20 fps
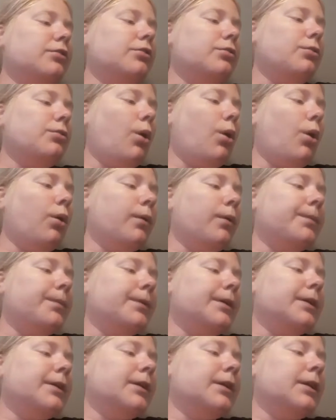to
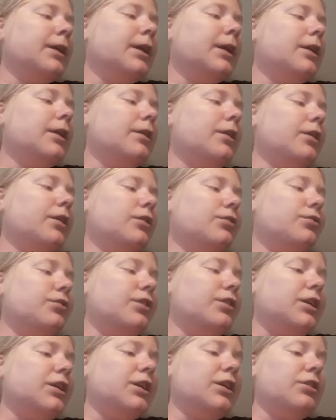open the
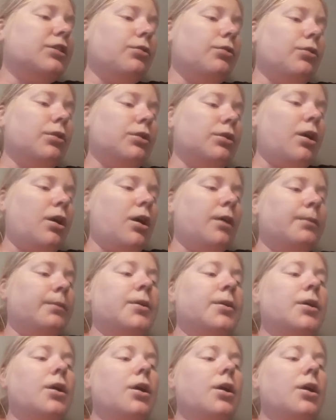creaking doorknob.